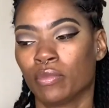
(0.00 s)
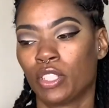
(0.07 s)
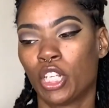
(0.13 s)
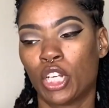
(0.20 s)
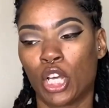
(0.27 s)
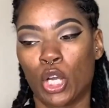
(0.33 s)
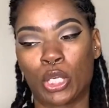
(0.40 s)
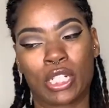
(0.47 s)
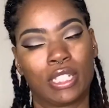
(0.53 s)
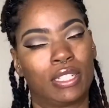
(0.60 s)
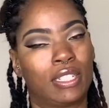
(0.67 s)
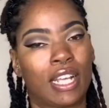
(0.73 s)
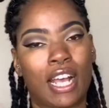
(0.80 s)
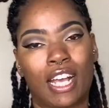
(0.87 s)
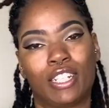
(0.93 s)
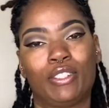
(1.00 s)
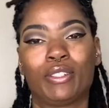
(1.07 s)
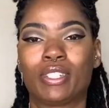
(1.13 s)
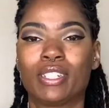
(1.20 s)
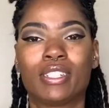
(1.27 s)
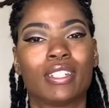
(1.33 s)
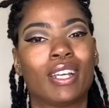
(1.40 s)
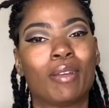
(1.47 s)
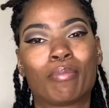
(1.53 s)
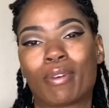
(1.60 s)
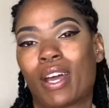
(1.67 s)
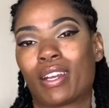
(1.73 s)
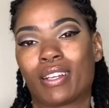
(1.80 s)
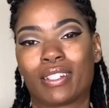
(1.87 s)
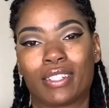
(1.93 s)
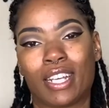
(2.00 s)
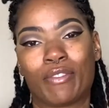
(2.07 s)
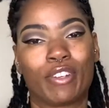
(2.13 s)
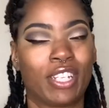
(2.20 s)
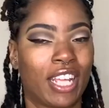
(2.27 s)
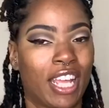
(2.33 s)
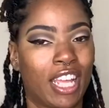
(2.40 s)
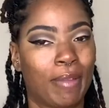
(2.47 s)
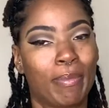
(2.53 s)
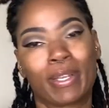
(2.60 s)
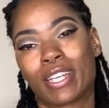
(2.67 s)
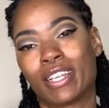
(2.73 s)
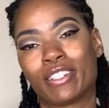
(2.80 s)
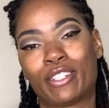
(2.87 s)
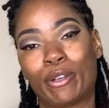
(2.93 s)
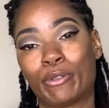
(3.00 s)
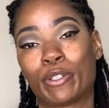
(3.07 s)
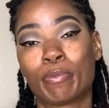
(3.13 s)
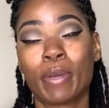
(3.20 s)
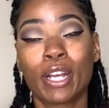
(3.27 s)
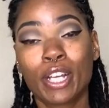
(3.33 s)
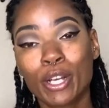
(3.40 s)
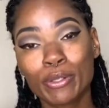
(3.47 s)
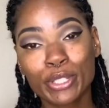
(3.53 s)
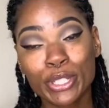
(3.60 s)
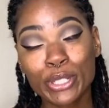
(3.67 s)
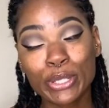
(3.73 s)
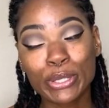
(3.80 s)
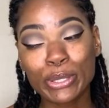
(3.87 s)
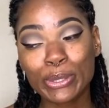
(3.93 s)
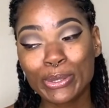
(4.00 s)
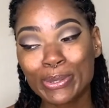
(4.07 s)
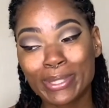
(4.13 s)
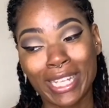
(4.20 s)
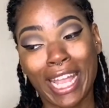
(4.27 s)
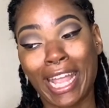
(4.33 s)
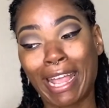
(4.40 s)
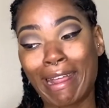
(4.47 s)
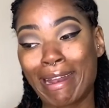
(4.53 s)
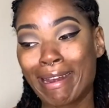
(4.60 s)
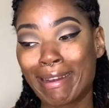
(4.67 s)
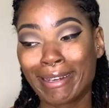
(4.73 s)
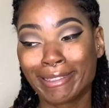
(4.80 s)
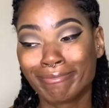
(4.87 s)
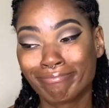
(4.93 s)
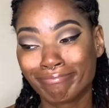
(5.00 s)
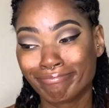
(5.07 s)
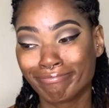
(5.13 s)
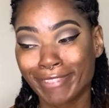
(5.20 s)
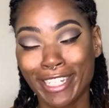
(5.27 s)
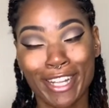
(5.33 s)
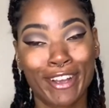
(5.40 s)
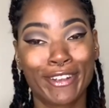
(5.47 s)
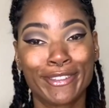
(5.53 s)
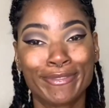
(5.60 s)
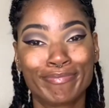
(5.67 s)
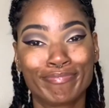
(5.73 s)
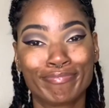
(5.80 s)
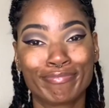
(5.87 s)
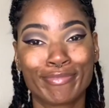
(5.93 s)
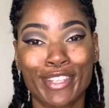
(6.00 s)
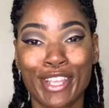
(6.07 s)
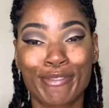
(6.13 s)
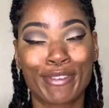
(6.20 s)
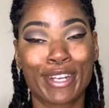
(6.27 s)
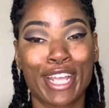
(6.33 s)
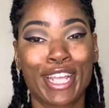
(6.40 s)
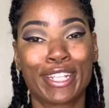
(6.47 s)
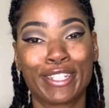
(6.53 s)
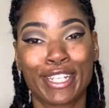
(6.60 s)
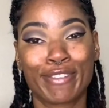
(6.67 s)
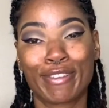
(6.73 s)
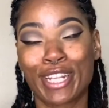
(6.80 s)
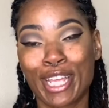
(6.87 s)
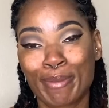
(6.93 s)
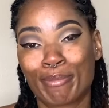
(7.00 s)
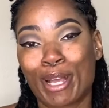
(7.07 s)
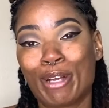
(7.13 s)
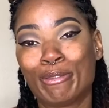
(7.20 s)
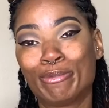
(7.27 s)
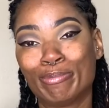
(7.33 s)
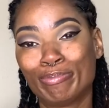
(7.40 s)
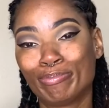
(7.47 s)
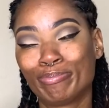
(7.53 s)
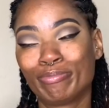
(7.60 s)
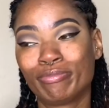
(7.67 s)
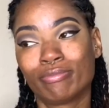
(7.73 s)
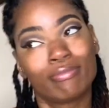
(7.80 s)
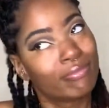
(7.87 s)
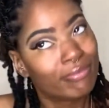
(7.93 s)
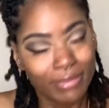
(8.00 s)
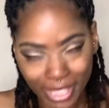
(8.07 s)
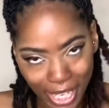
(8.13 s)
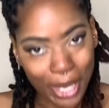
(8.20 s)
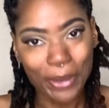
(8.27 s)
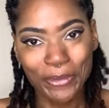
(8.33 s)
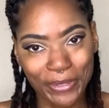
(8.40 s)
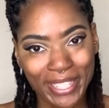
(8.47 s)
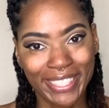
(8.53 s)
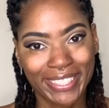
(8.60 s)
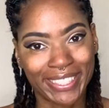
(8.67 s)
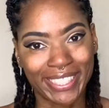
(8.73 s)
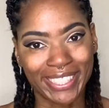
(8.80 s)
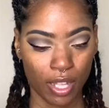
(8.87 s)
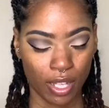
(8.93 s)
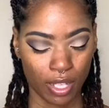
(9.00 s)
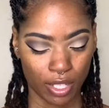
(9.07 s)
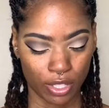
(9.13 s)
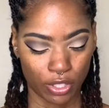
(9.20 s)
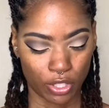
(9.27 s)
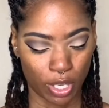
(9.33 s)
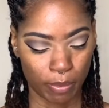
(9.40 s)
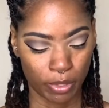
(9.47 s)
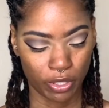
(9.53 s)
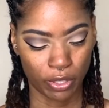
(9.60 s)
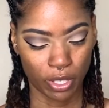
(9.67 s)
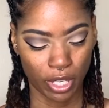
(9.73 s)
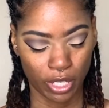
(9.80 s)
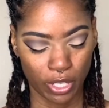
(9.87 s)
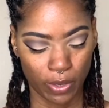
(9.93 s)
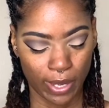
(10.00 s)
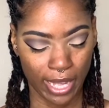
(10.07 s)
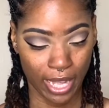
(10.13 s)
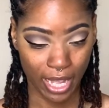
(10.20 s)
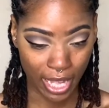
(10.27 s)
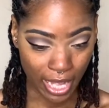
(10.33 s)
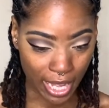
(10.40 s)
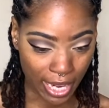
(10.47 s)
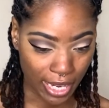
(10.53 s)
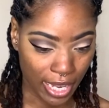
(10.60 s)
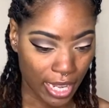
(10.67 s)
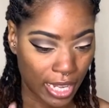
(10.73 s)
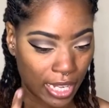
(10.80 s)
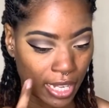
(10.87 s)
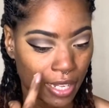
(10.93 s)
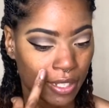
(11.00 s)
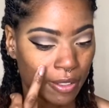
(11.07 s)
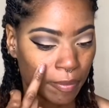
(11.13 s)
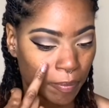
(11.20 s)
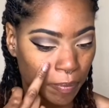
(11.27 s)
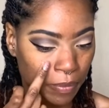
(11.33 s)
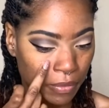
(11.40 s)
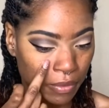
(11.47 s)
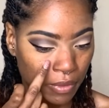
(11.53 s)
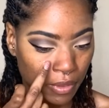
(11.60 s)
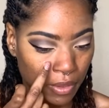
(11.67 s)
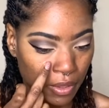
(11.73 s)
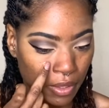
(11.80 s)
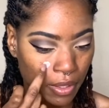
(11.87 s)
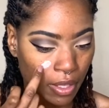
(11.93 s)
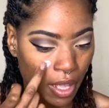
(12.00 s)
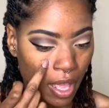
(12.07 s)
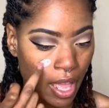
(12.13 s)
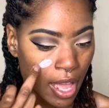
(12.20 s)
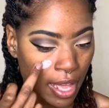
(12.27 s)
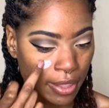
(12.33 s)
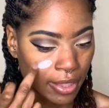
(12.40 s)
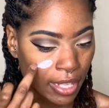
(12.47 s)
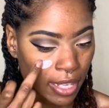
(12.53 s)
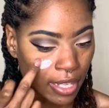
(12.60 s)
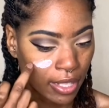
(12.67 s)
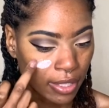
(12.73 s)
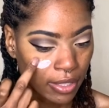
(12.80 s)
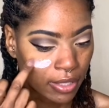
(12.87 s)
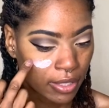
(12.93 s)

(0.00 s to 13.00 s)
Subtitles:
you know, because I use the same products every day because those are my go-tos. And, you know, if it ain't broke, then don't fix it. So I'm just going to go ahead and add that